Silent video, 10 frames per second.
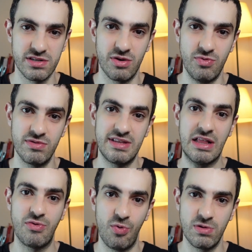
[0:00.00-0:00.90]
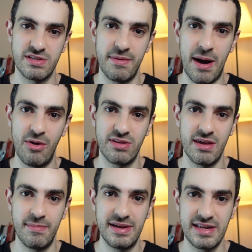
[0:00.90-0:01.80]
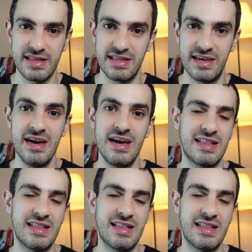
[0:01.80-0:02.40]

So that rules them out immediately.